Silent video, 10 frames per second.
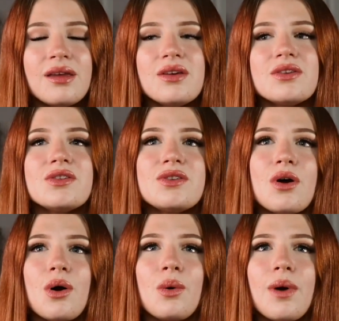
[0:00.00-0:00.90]

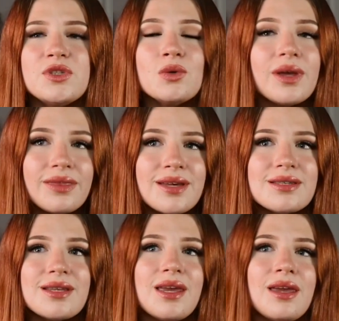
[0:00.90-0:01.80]
So doing
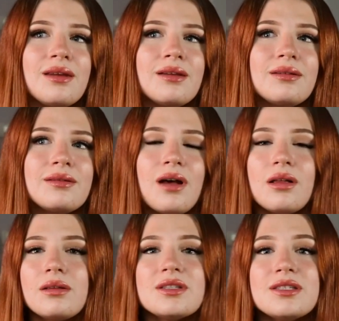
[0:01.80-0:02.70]
this in
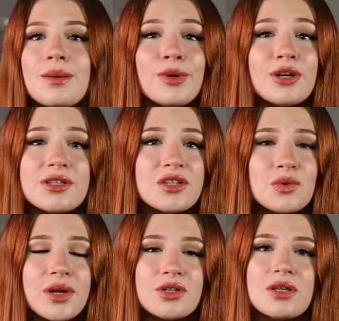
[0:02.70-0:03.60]
similar
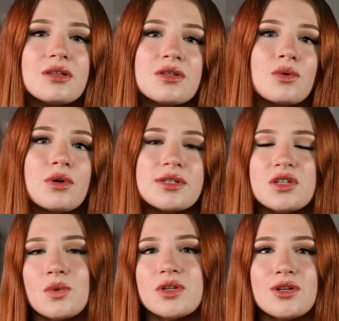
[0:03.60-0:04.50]
situations or
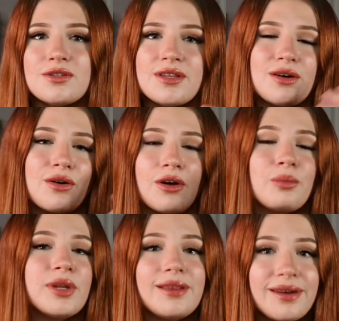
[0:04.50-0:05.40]
situations that are
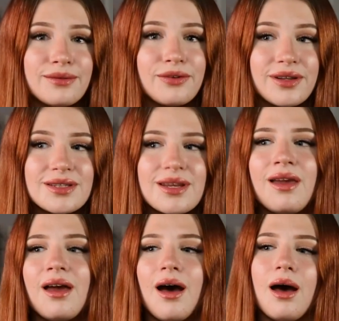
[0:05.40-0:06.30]
completely different
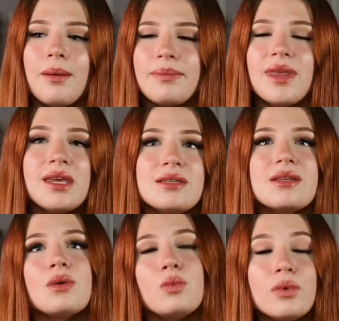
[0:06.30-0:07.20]
um, is
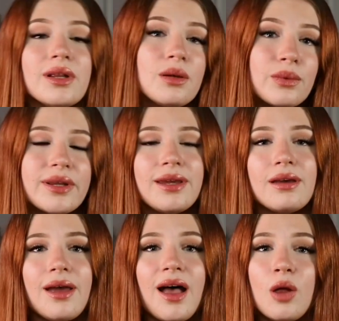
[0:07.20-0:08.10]
a really,
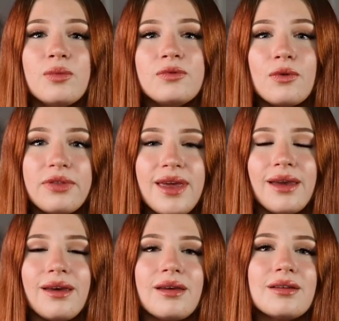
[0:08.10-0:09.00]
really helpful
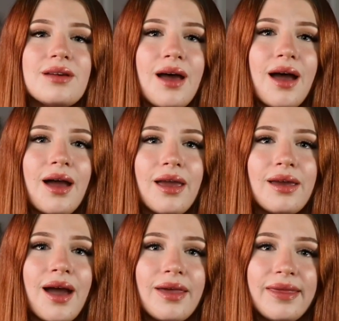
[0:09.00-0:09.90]
thing. I
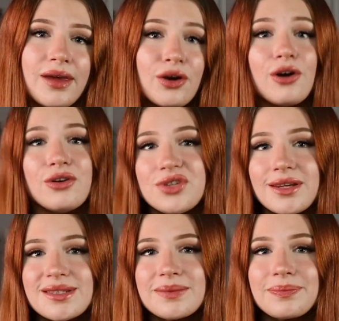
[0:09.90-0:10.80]
highly encourage it.